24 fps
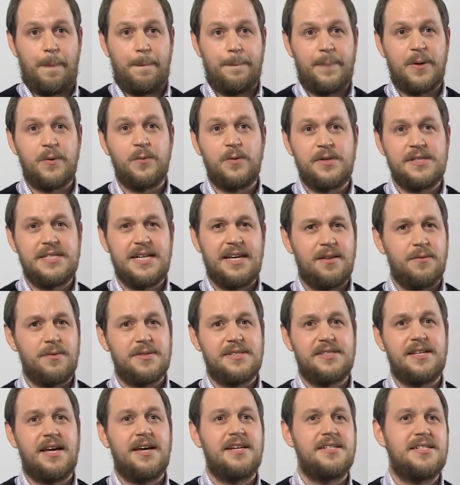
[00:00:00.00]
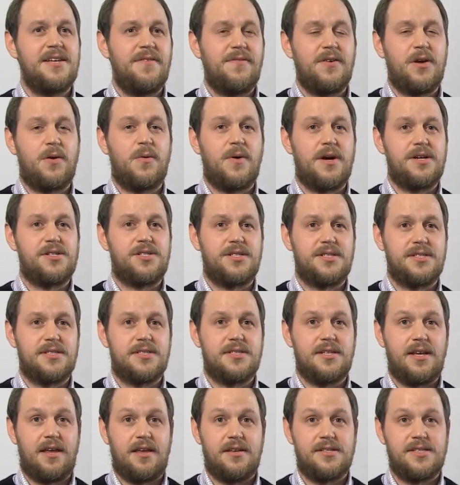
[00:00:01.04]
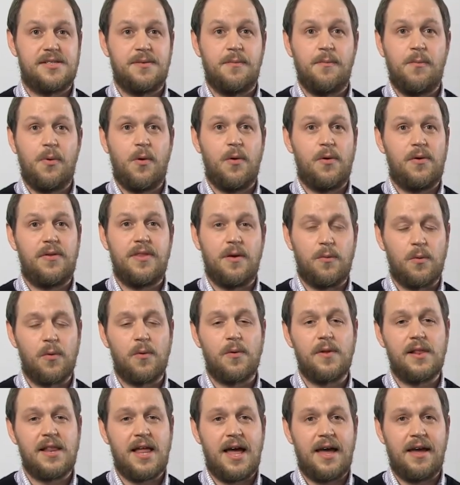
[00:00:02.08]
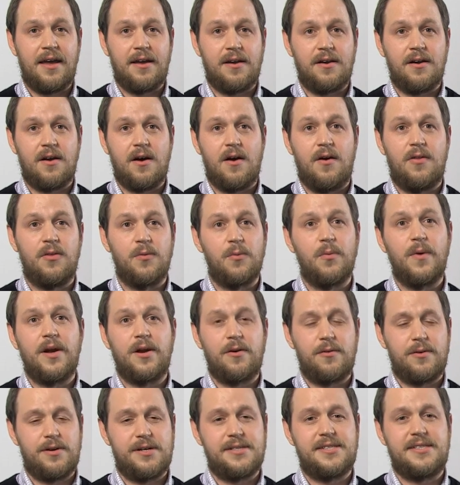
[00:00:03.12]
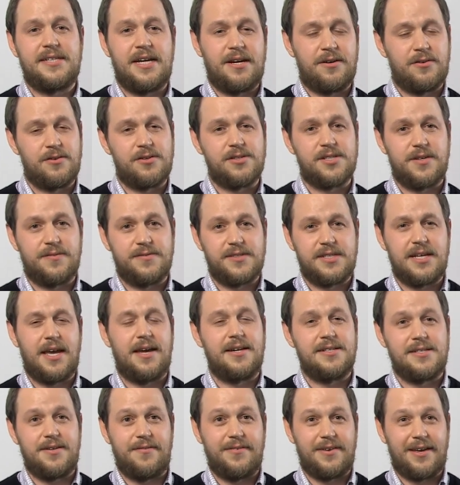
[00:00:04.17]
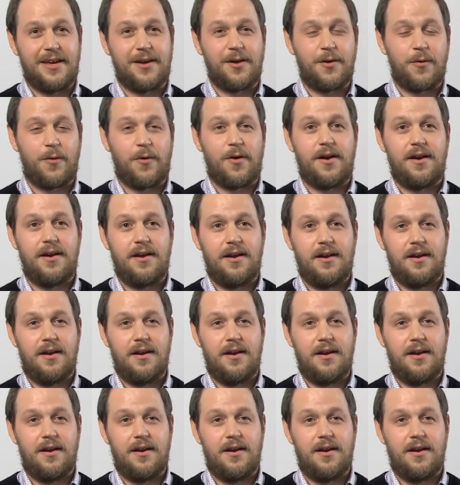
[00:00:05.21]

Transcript: But when dealing with scientific questions, it's important that we're relying on the rigorous standards of scientific inquiry.